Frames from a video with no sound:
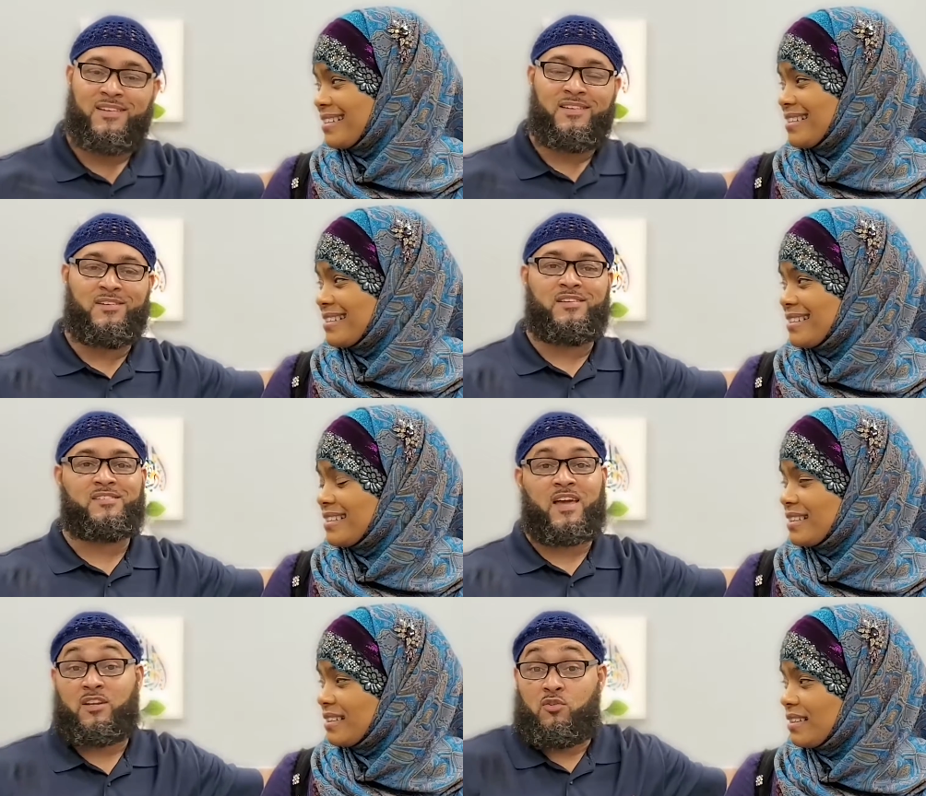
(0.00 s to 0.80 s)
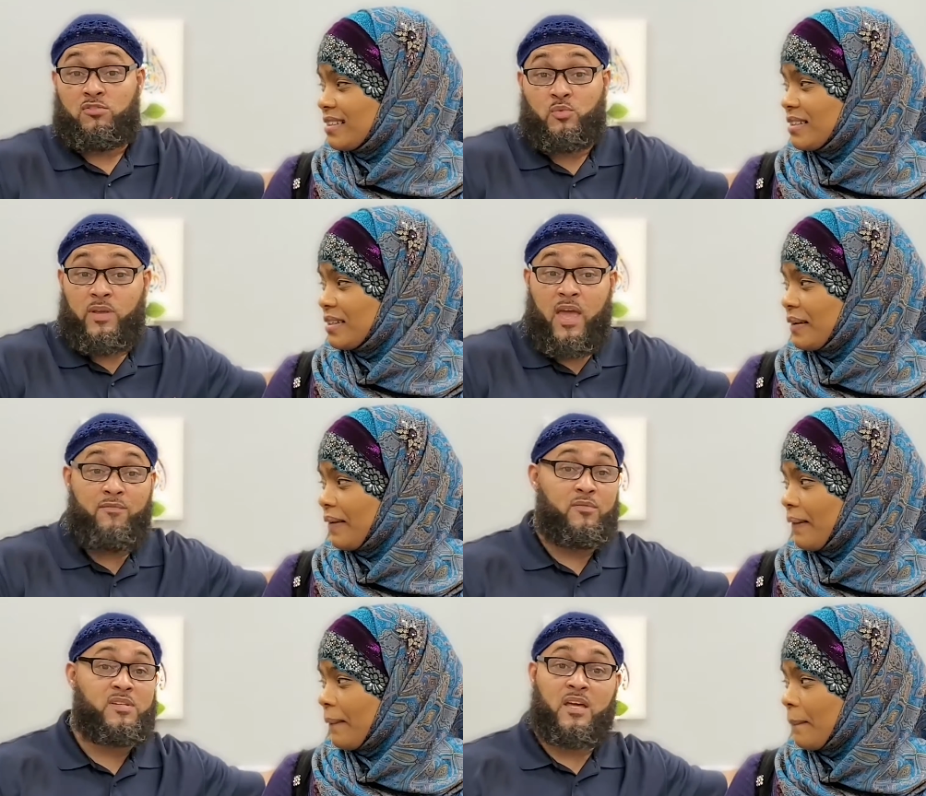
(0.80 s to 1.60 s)
Speaker 1: You know, that's the kind of culture we came
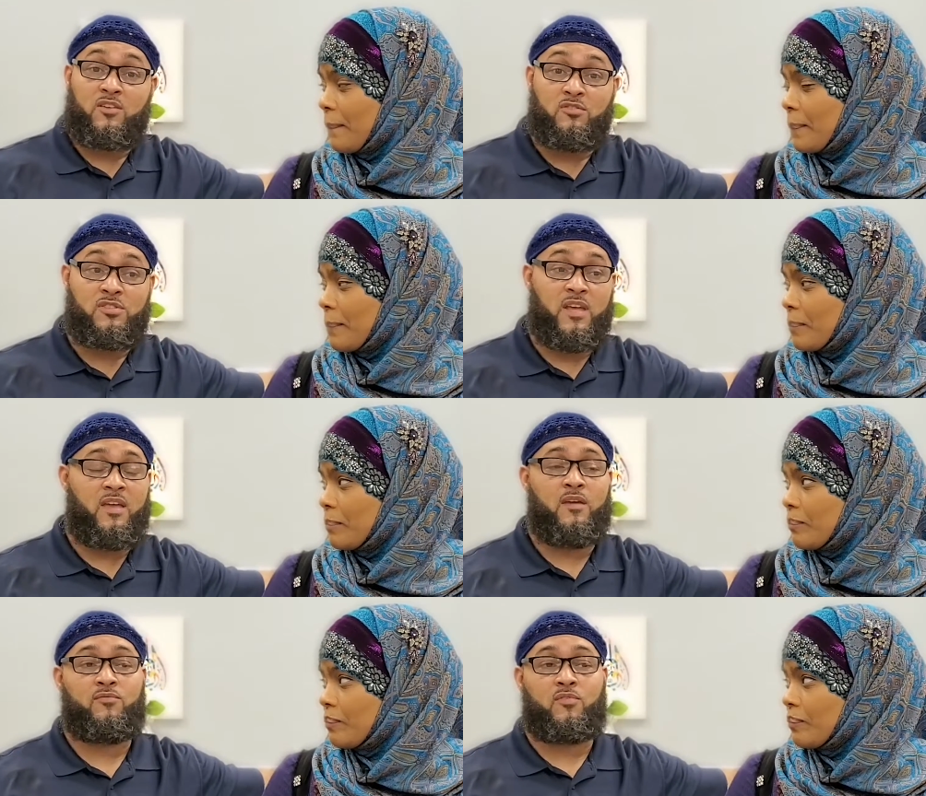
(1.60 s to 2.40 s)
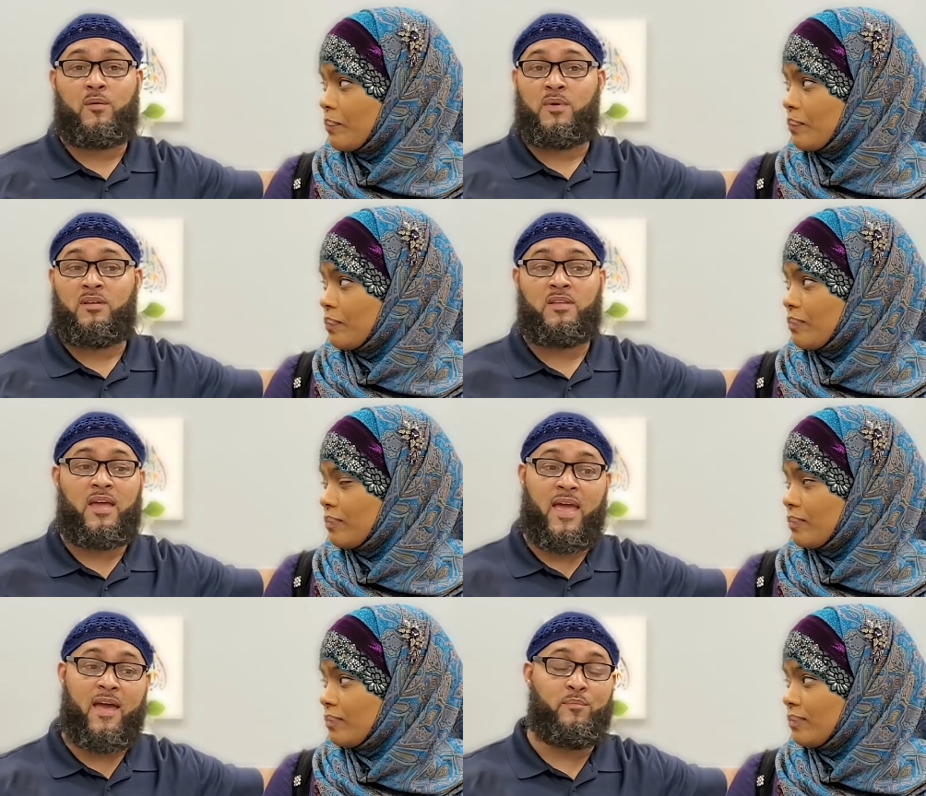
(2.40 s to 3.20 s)
from. It's the kind of culture they came from. I mean, they
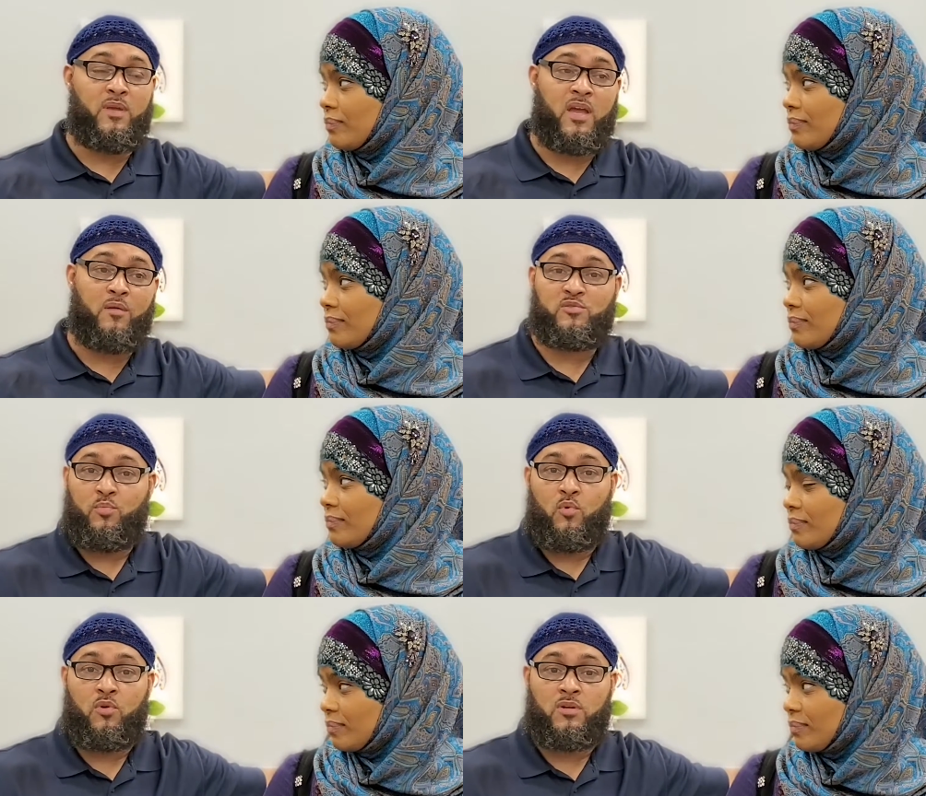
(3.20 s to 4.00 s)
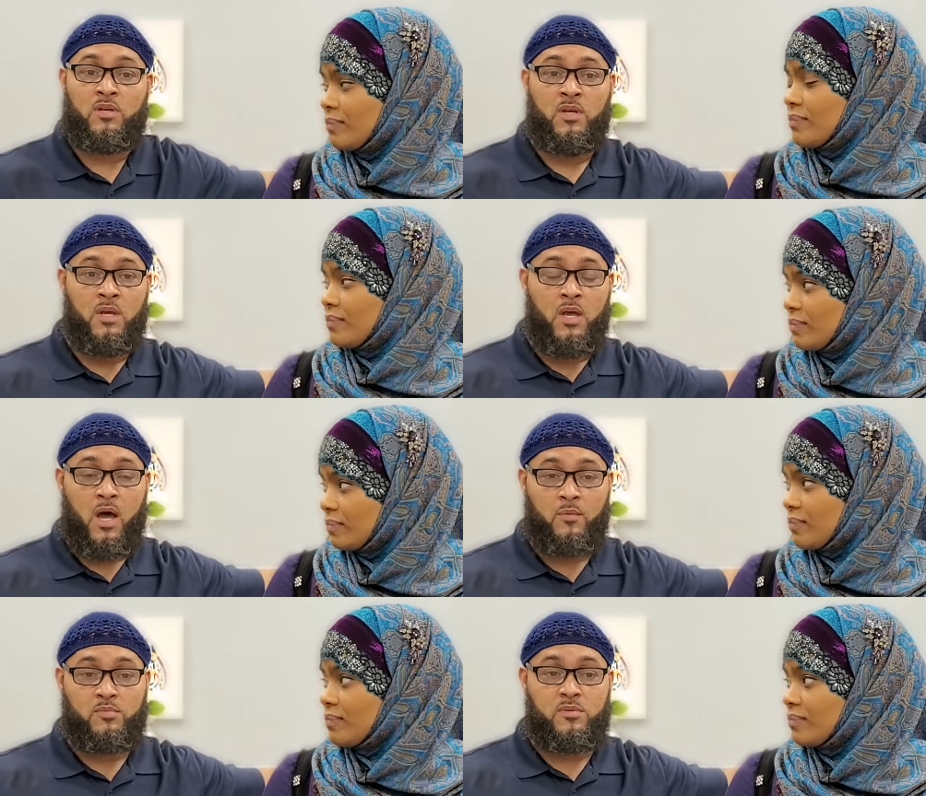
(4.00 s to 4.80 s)
had me, I was born
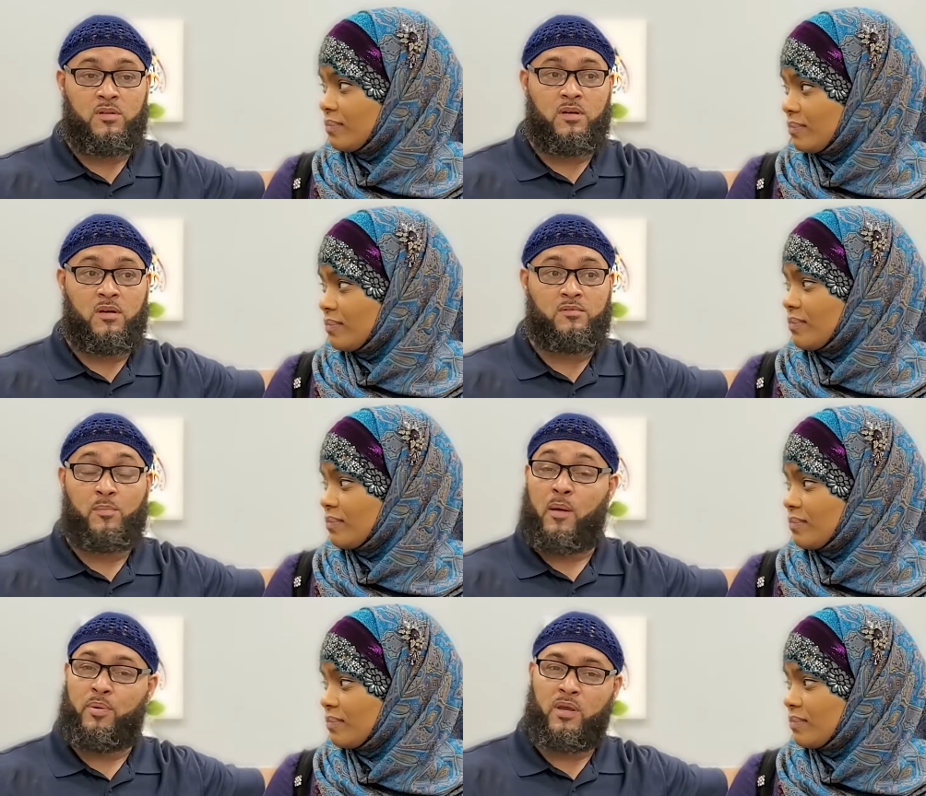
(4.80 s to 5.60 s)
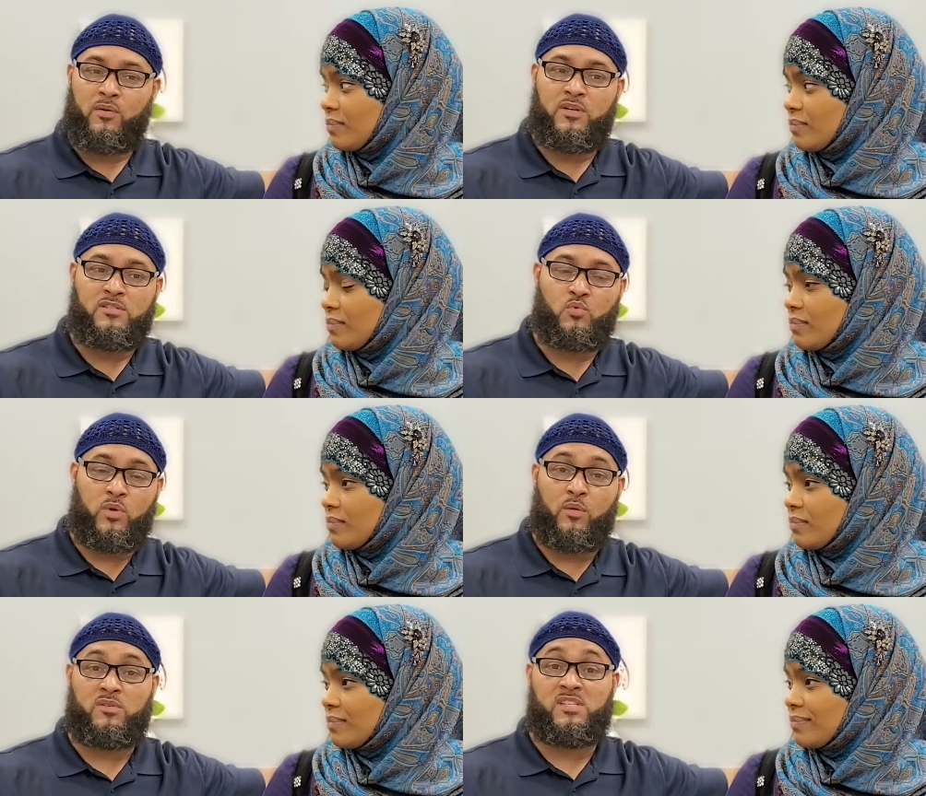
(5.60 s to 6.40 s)
um, uh, to my parents when
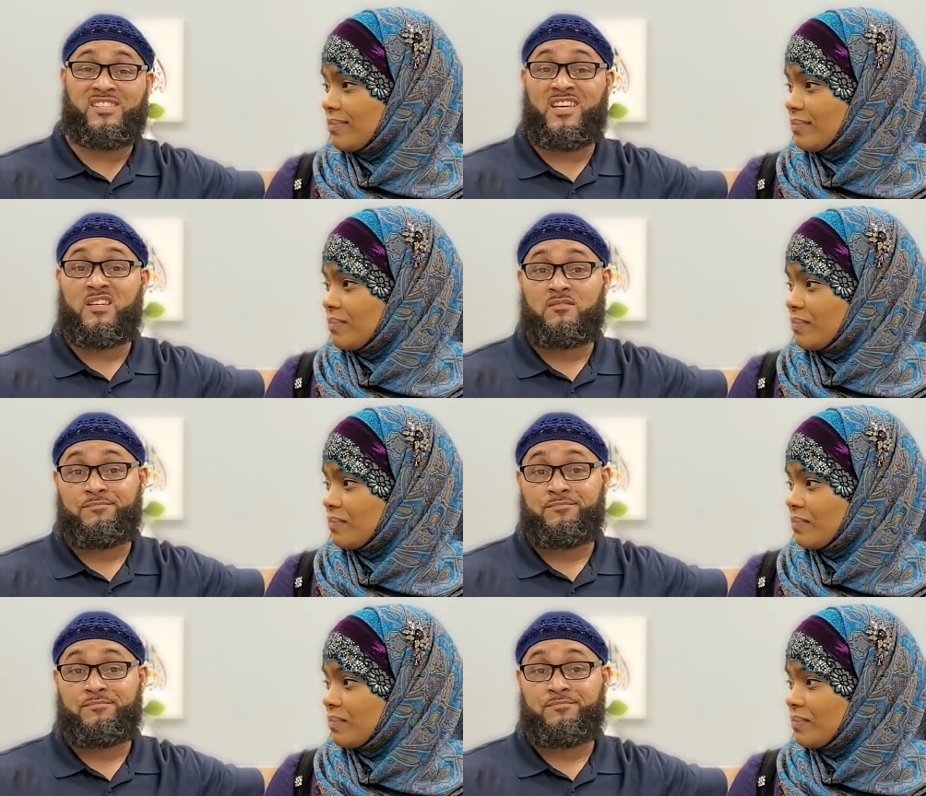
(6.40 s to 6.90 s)
they were sixteen.